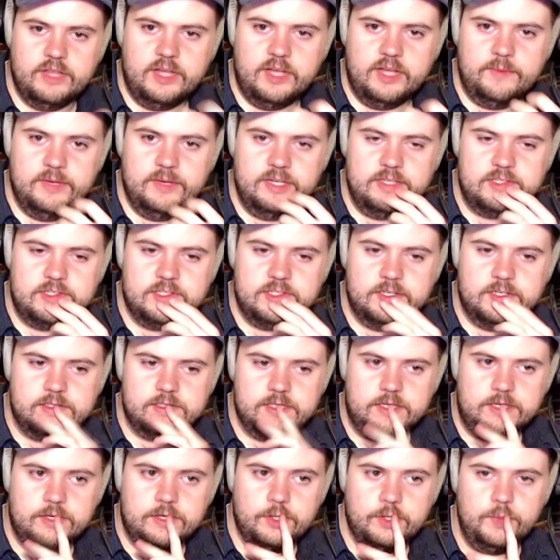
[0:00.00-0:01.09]
that many songs
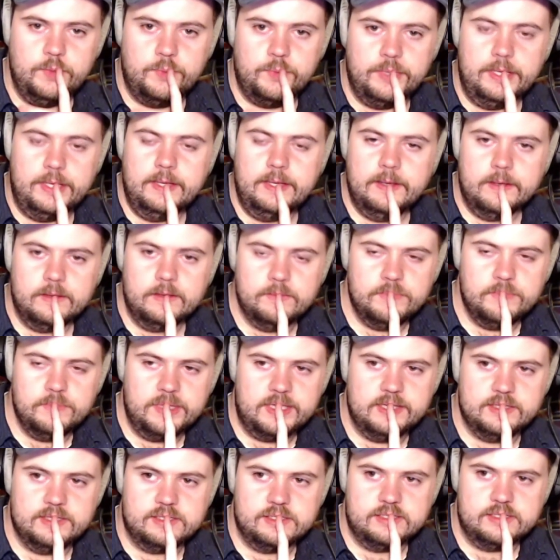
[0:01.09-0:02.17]
it could be,
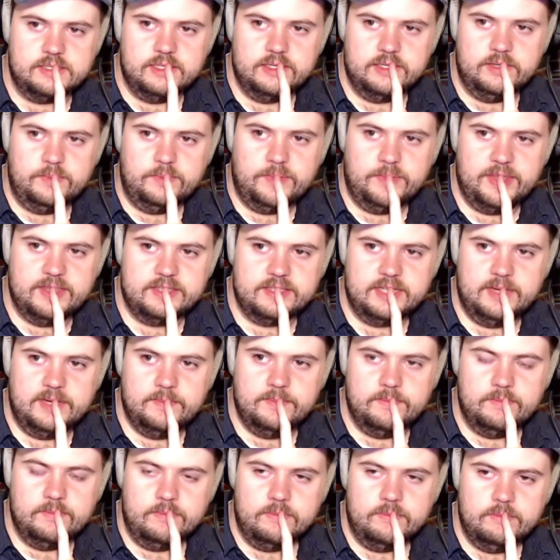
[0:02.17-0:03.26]
because, by the
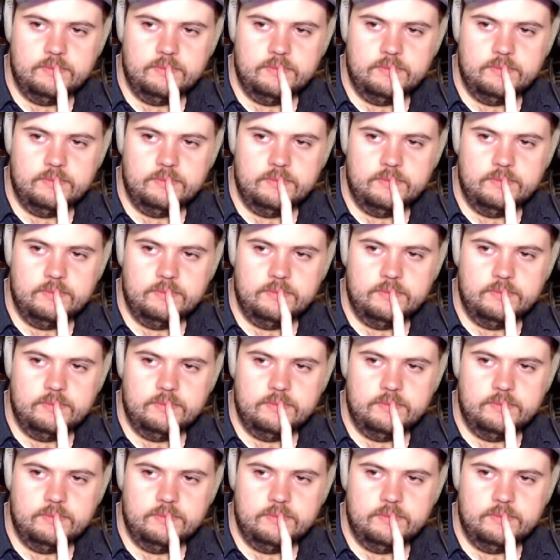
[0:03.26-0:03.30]
time